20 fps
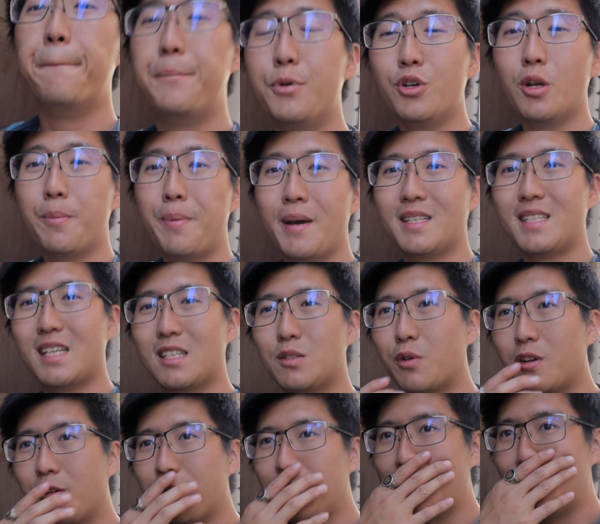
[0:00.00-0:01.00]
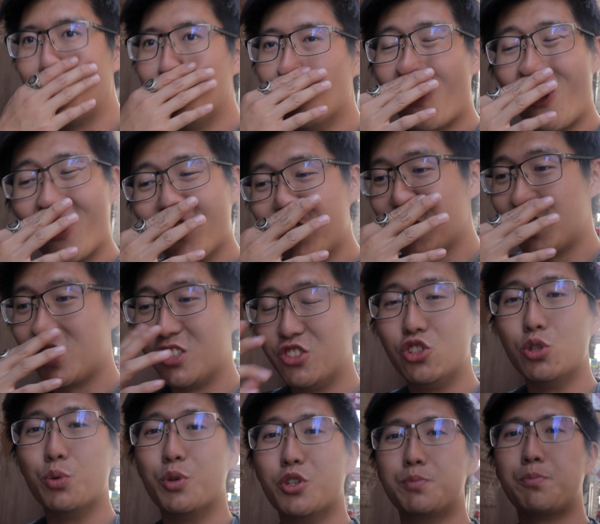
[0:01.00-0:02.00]
Budapest has one of the largest
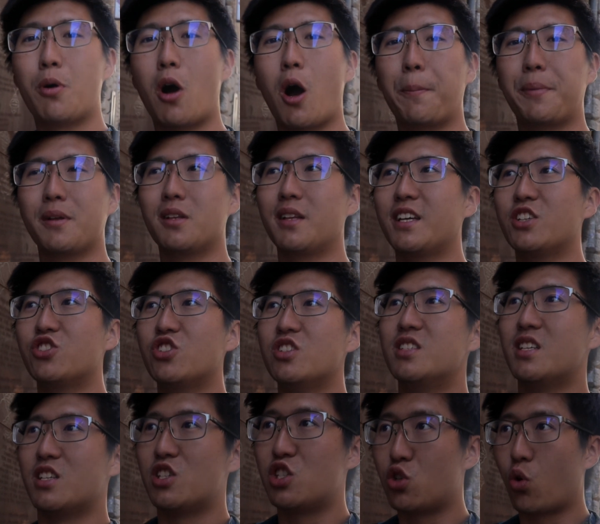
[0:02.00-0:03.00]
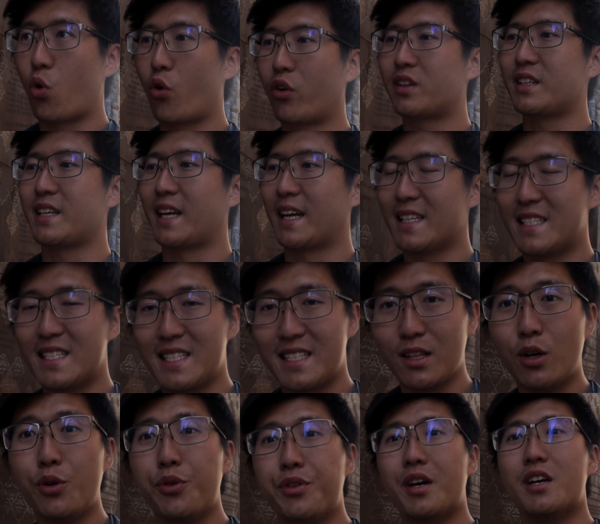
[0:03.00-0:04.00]
Jewish populations historically, and
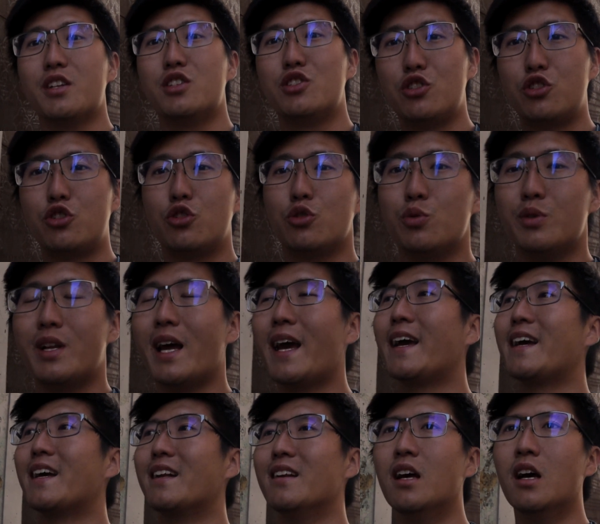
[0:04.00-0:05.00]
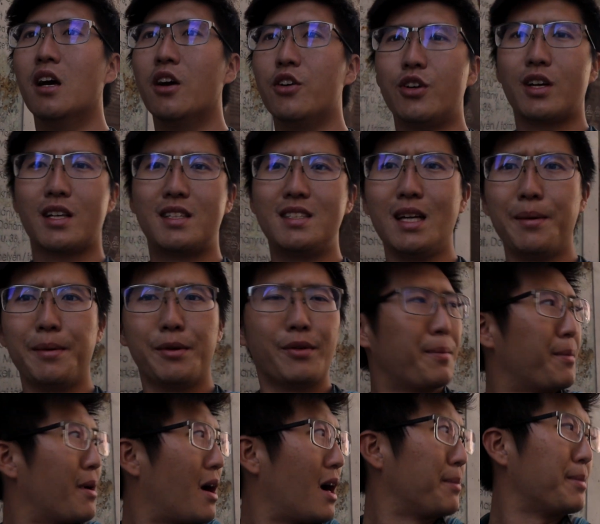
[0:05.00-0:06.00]
still does today. And you can see
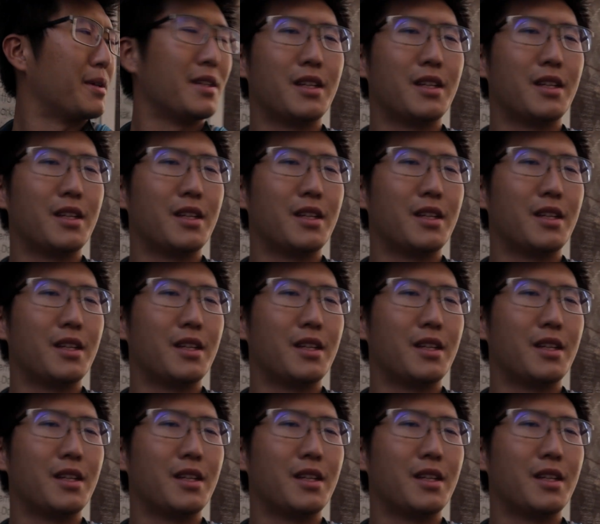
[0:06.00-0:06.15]
right behind me